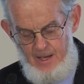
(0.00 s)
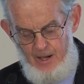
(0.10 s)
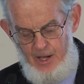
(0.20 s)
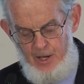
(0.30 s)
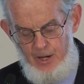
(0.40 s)

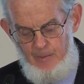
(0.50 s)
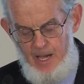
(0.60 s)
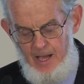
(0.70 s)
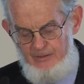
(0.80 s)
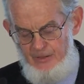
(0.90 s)
I heard
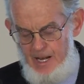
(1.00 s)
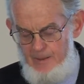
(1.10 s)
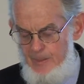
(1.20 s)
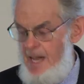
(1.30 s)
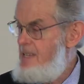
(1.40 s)
about
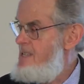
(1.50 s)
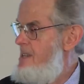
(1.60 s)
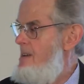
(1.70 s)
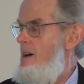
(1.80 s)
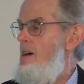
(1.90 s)
Fred
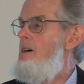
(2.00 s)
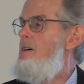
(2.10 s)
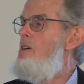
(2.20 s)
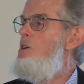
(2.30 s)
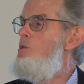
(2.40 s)
Paterson,
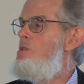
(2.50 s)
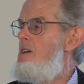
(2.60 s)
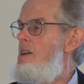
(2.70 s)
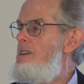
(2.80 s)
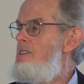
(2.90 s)
who was
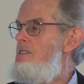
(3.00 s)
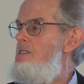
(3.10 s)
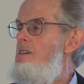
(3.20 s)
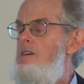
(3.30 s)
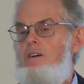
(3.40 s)

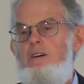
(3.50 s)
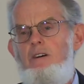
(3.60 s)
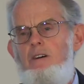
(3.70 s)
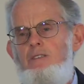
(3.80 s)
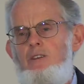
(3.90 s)
elected
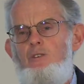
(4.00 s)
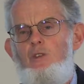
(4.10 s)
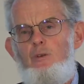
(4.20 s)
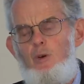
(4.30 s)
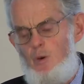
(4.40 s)
to
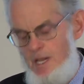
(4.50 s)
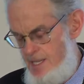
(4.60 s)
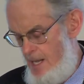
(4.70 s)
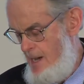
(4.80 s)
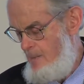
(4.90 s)
the
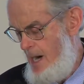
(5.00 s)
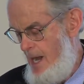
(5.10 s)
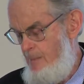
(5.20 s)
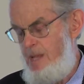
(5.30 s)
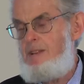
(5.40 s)
Queensland
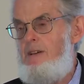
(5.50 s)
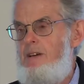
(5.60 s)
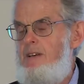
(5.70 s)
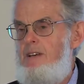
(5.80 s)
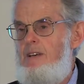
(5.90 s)
Parliament,
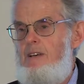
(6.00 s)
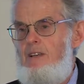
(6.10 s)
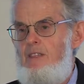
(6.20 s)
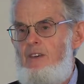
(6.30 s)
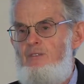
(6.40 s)

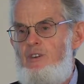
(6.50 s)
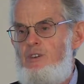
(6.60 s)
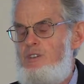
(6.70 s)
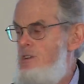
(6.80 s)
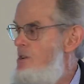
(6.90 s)
the
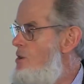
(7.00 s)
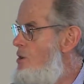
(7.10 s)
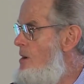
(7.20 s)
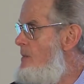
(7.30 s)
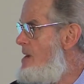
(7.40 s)
first
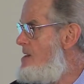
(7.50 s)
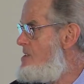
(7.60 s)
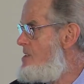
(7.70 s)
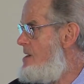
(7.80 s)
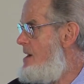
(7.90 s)

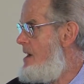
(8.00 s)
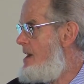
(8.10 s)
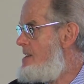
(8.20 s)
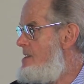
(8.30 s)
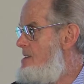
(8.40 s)
communist
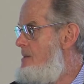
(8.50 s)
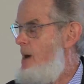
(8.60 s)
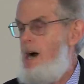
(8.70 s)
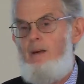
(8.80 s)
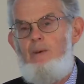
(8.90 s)
elected to
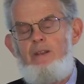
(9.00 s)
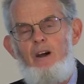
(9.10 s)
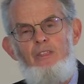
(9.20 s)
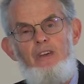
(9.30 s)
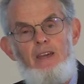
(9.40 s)
Parliament,
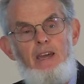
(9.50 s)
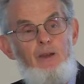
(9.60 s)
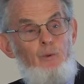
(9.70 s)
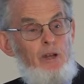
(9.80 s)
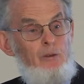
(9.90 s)
I think,
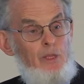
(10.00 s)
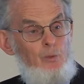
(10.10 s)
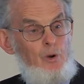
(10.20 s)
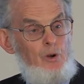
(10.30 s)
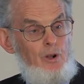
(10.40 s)
anywhere in the
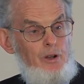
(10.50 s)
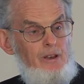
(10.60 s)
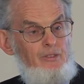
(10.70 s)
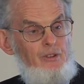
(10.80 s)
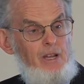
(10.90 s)
world
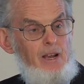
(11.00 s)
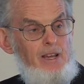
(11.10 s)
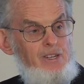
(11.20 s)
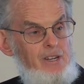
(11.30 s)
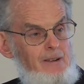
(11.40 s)
in a free
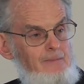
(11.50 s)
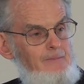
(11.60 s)
election.